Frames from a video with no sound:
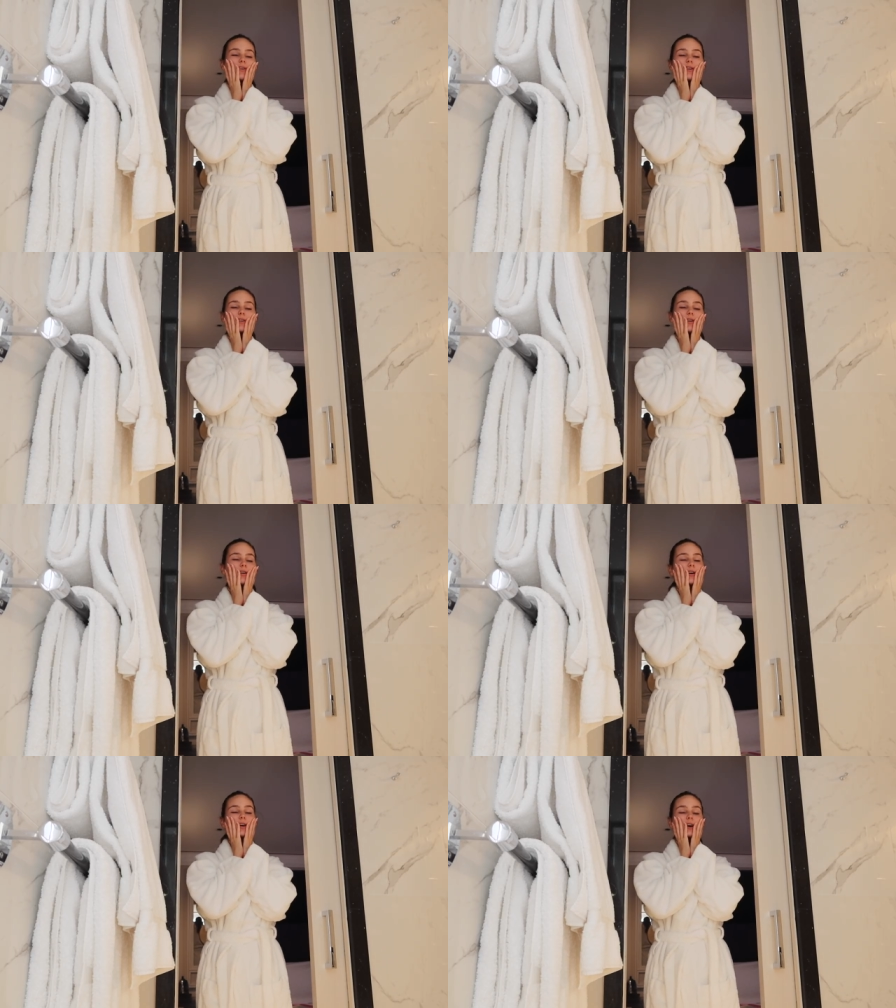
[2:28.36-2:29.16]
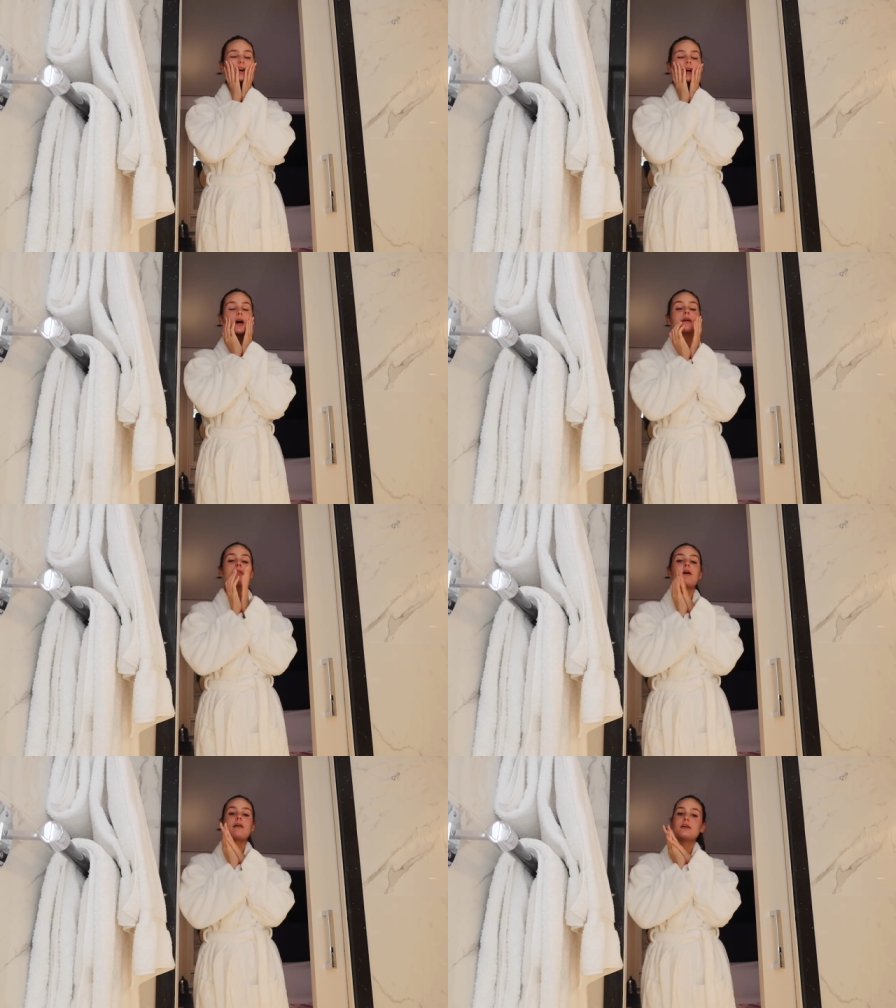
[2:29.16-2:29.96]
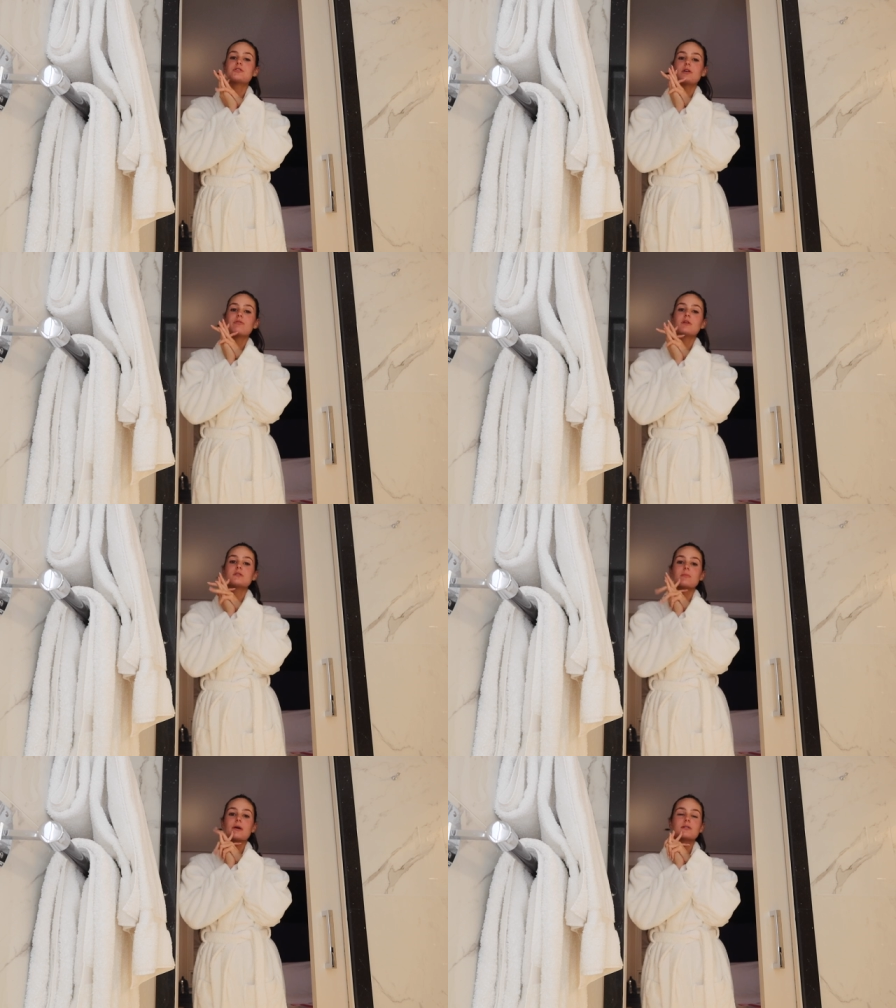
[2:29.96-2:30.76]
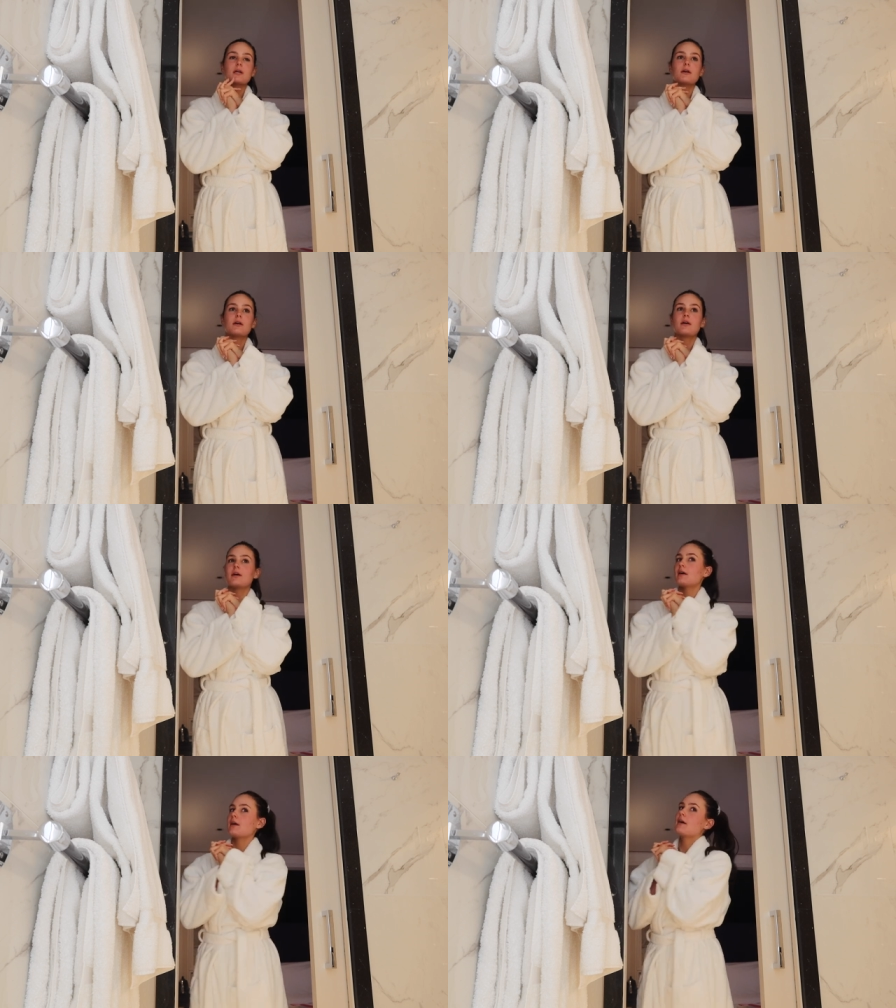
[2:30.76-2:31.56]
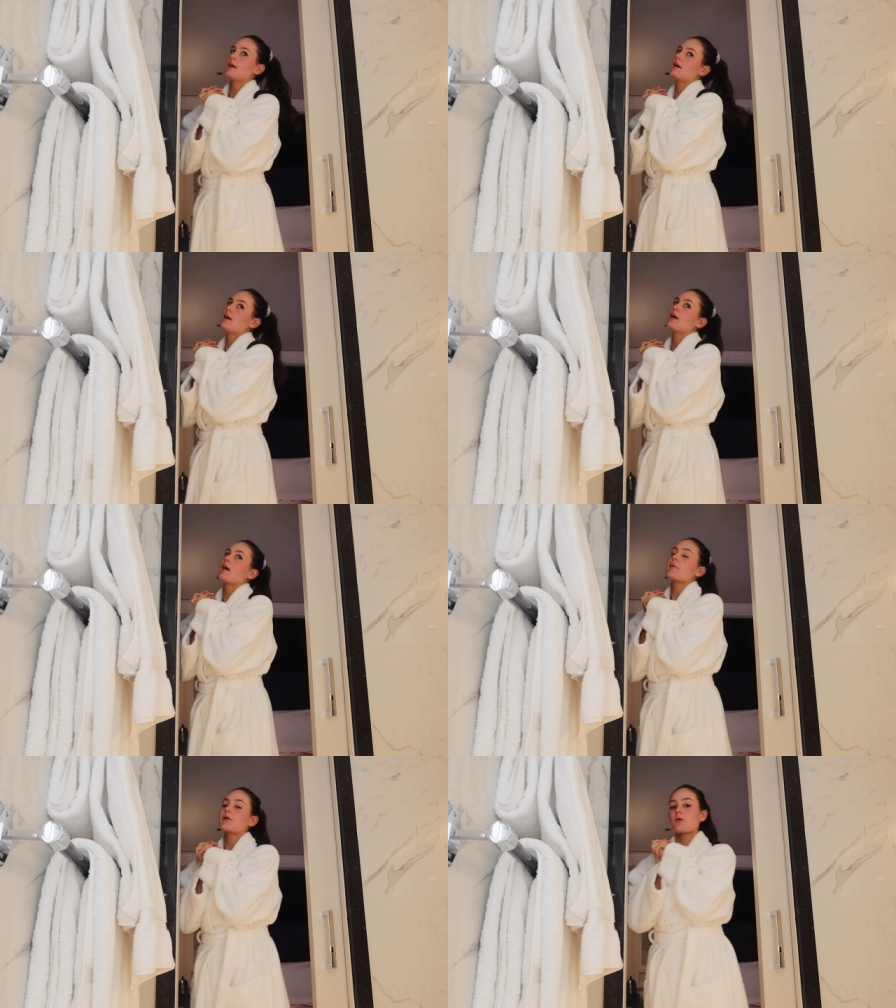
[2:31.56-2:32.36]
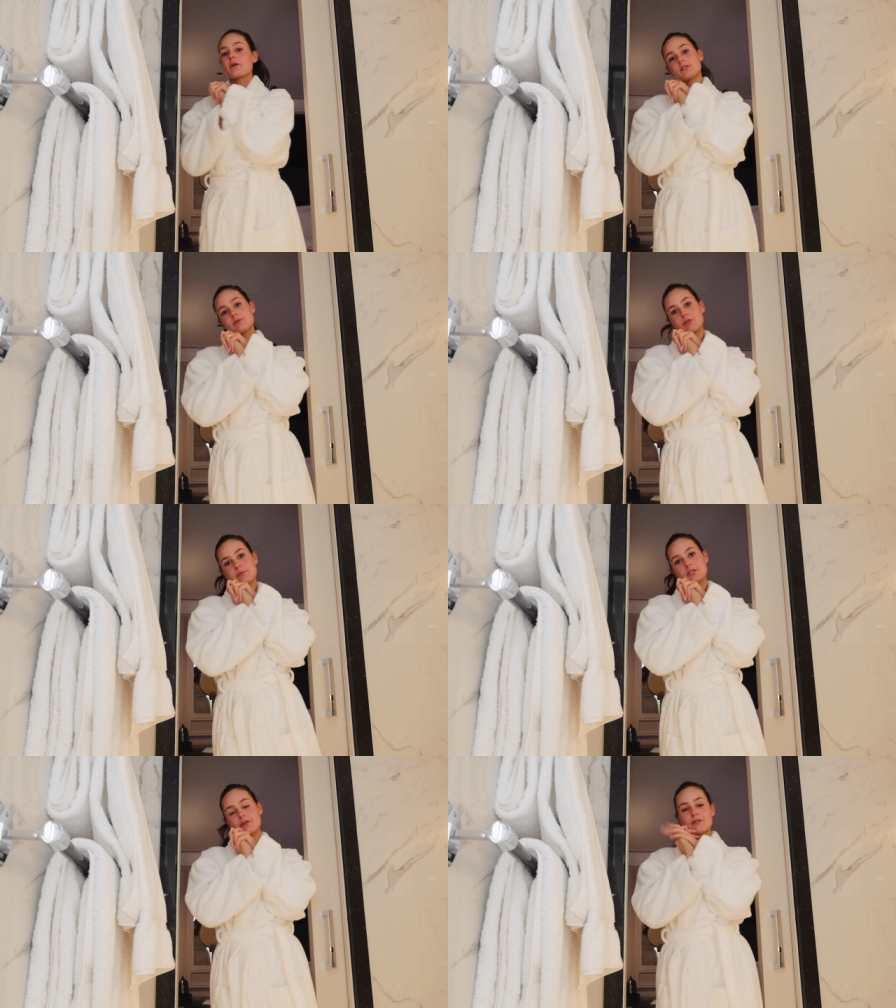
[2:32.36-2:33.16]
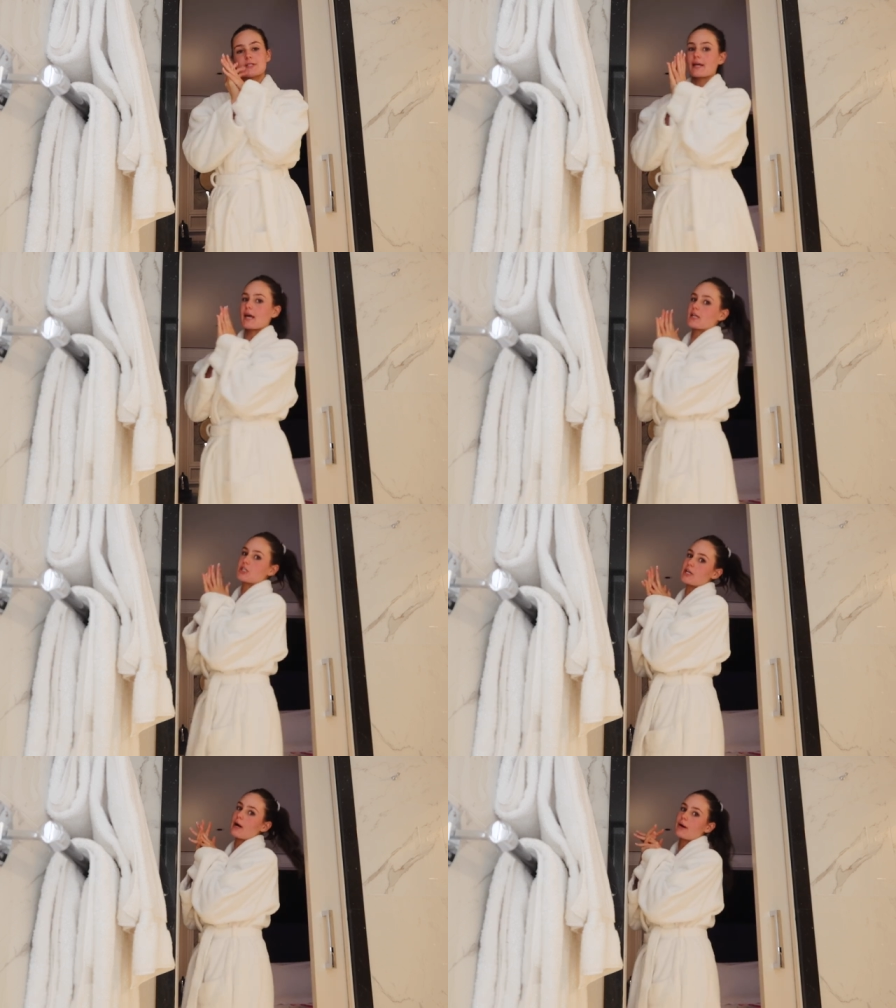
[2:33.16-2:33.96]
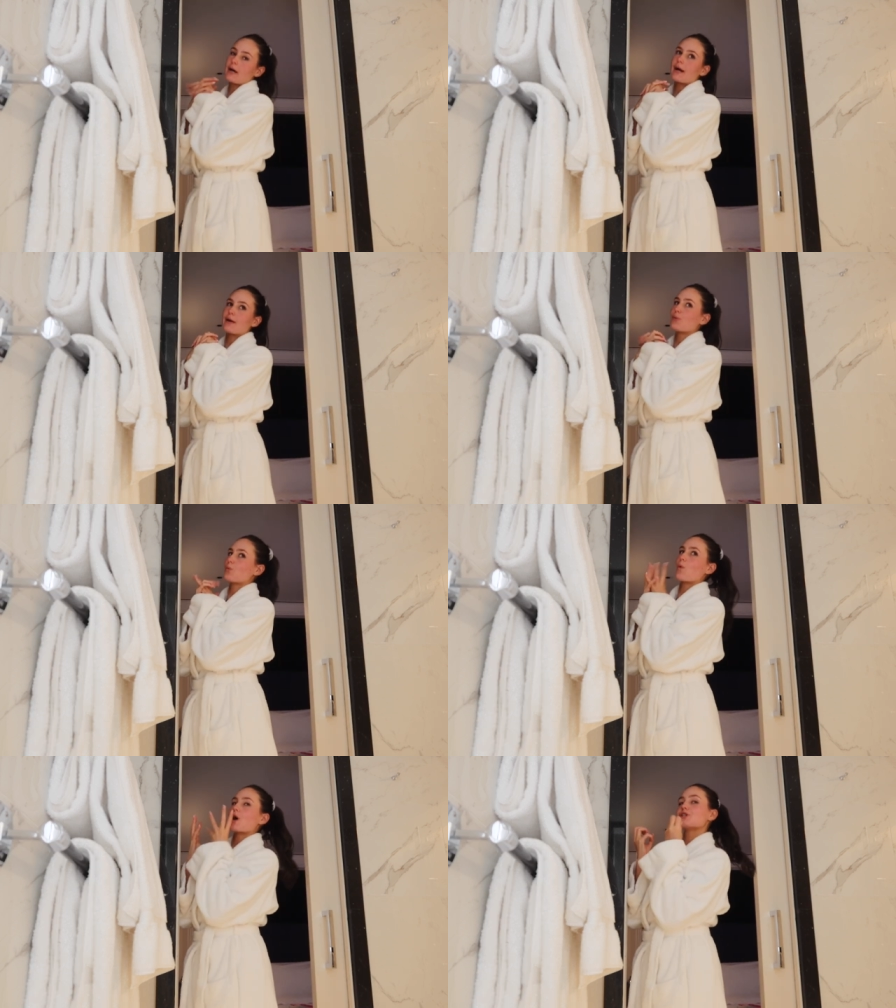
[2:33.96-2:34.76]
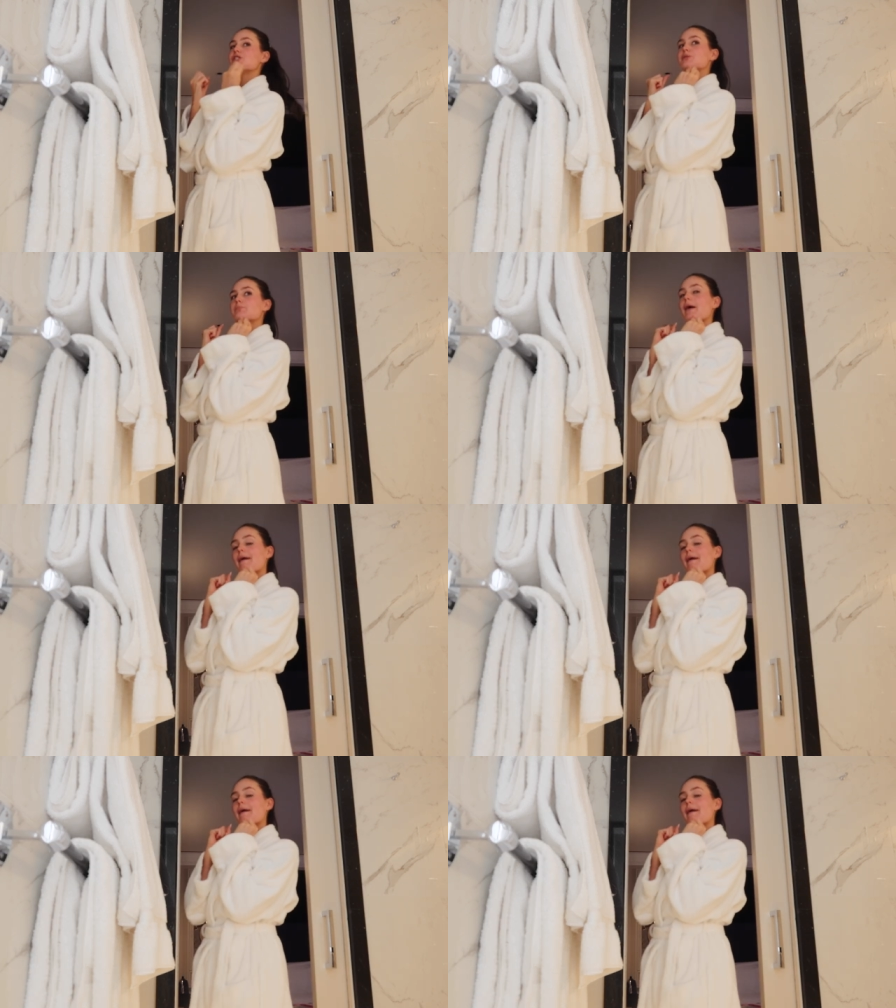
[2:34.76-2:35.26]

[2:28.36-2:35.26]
good. Like that literally feels amazing. I'm gonna order some room service and get in the shower and wash my